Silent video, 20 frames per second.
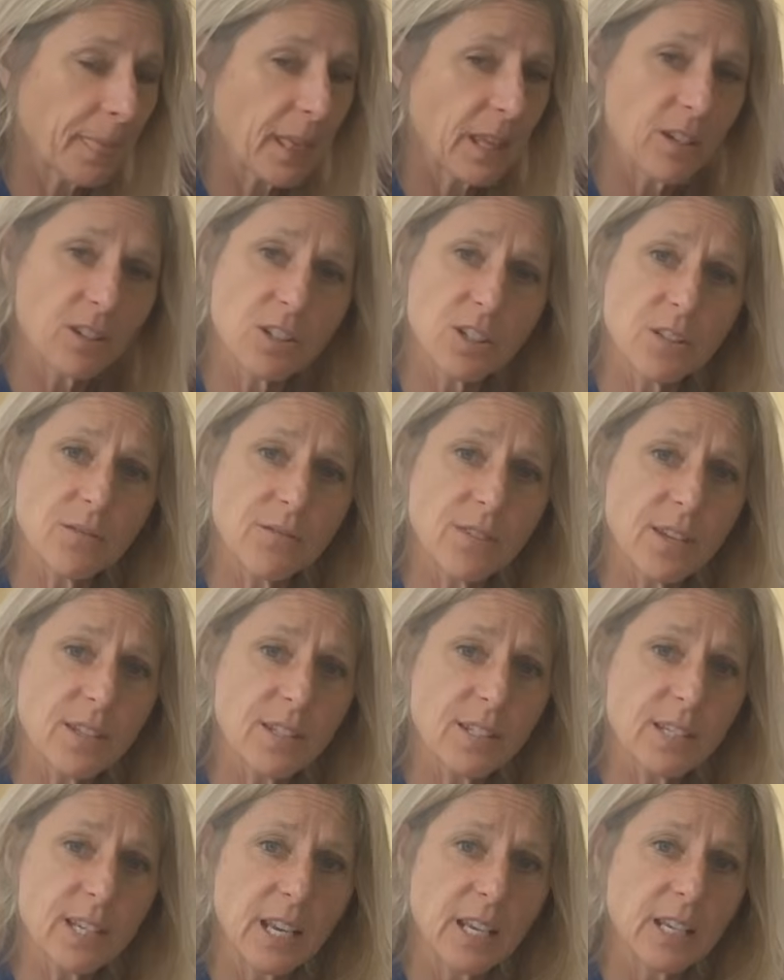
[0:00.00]
Just
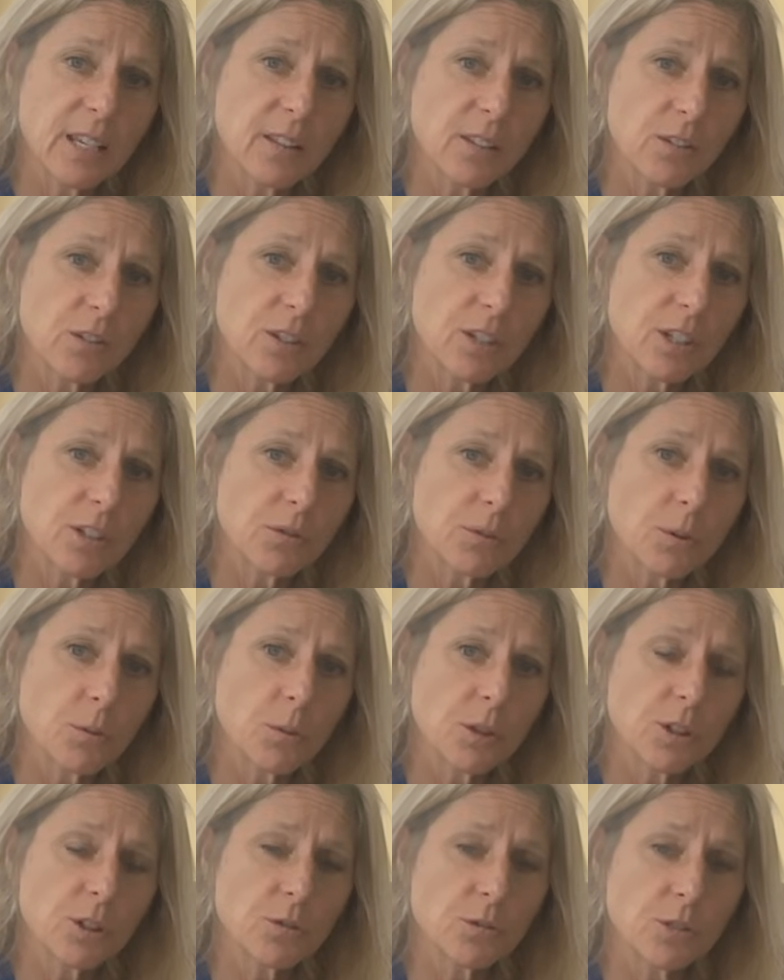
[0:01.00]
investigating those things, what
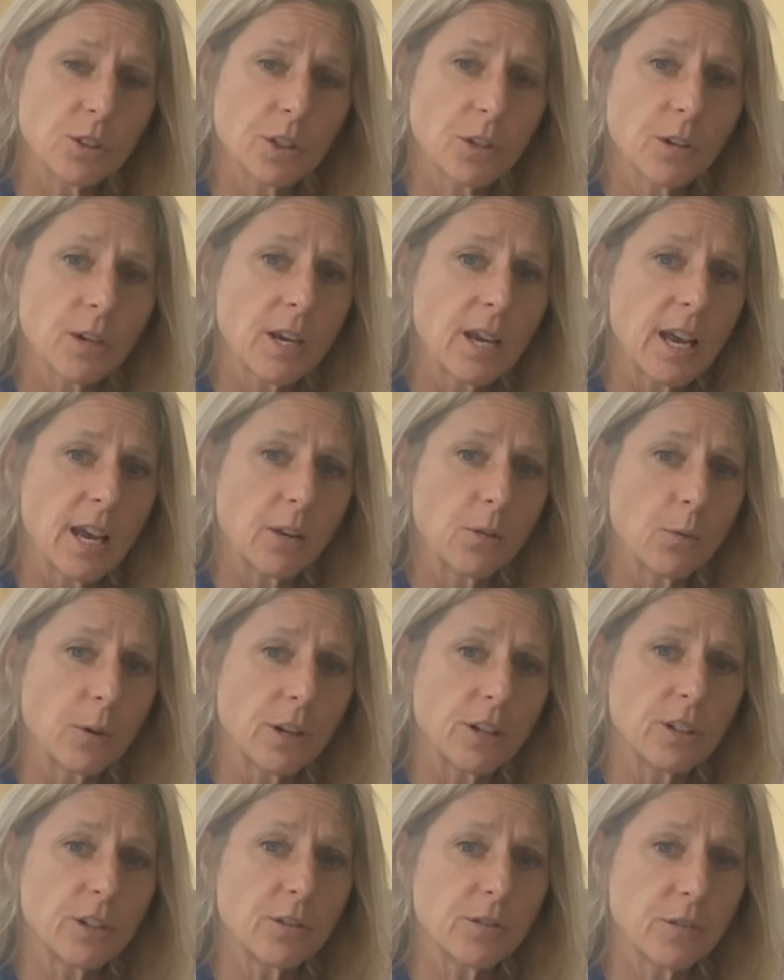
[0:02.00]
works for you, and where
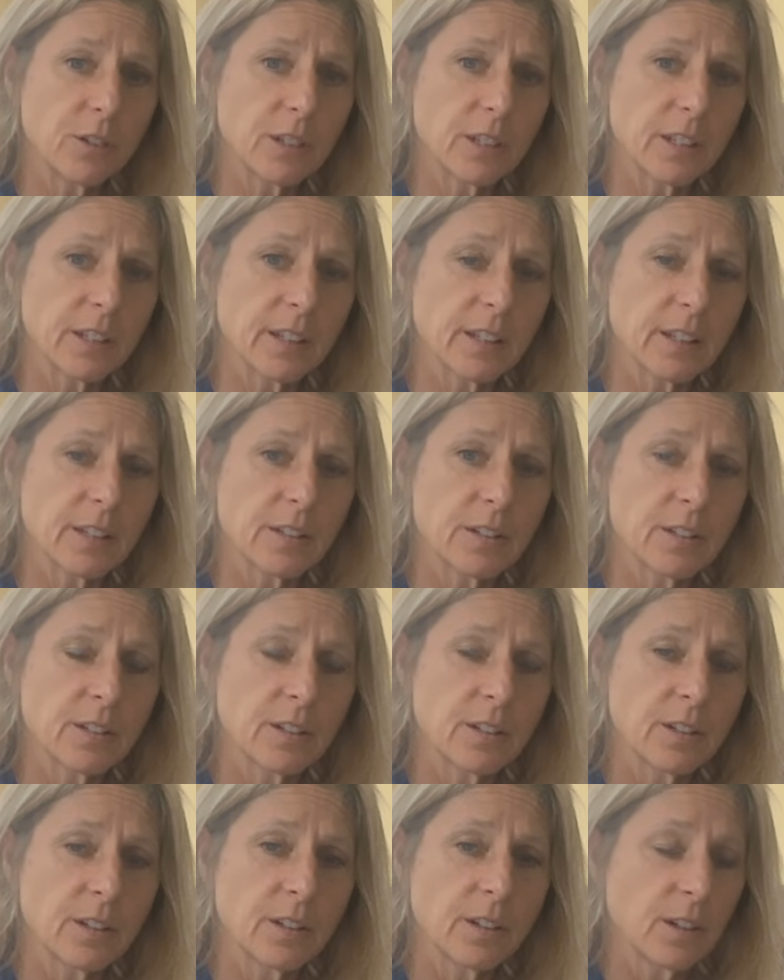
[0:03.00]
you're feeling this.
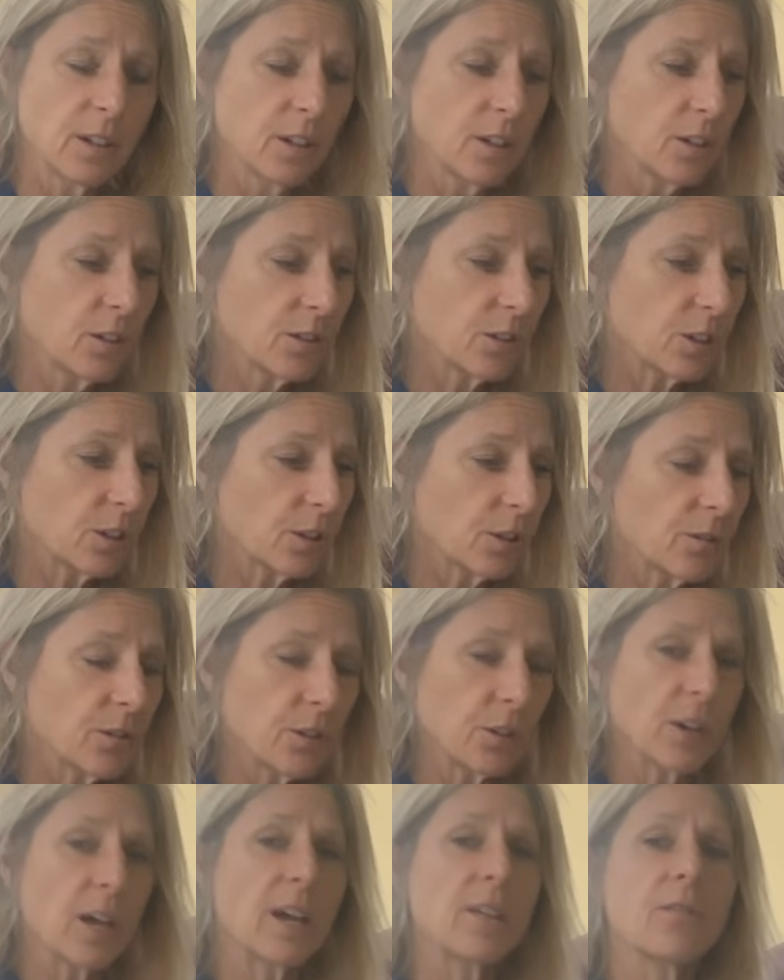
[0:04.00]
So if
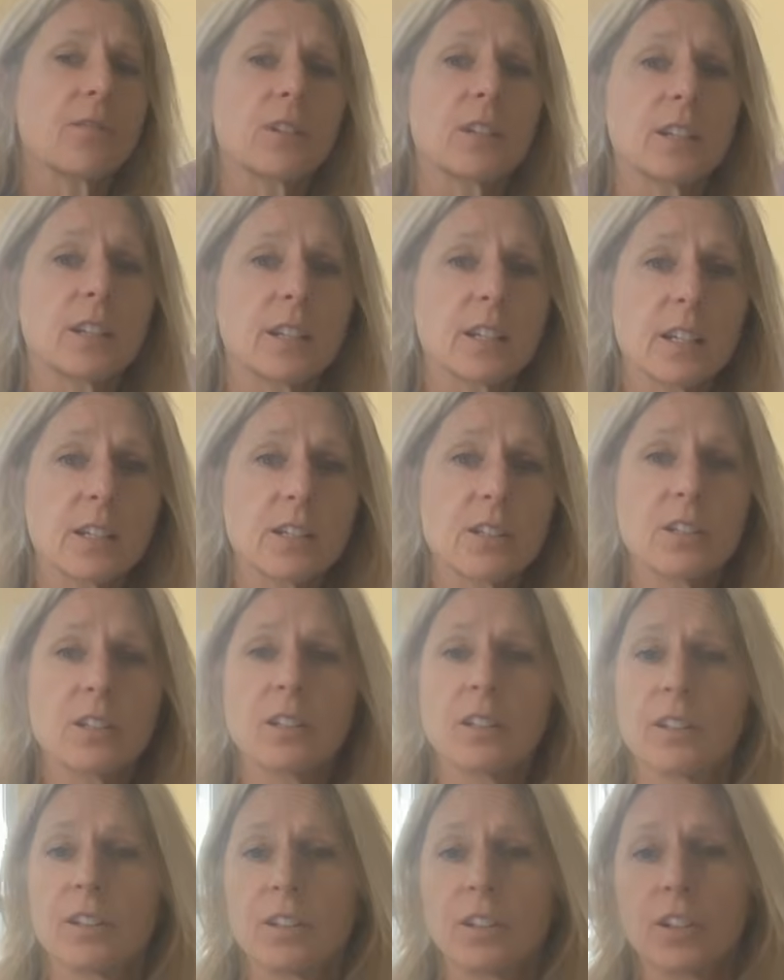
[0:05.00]
you're not feeling this,
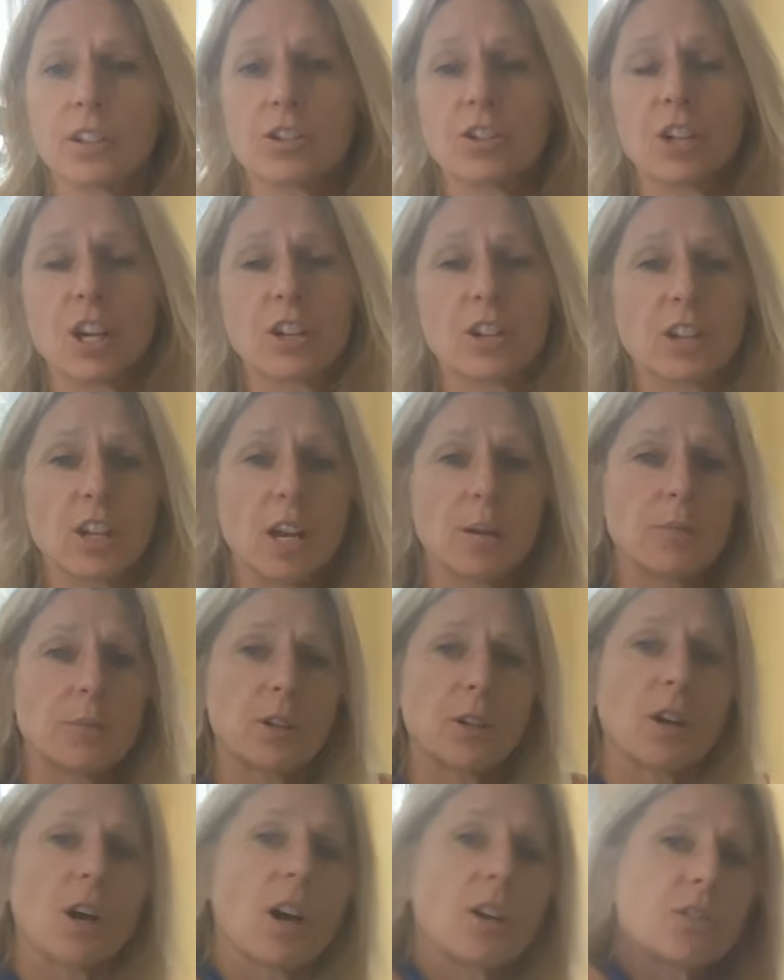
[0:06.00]
you can change it up. You
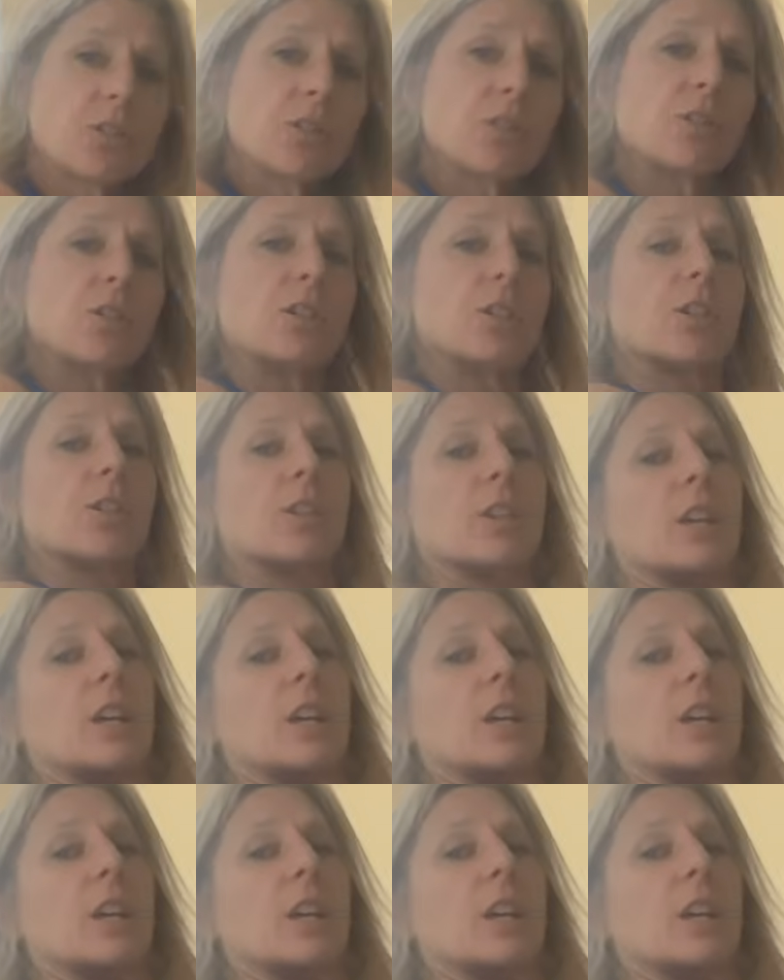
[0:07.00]
could also do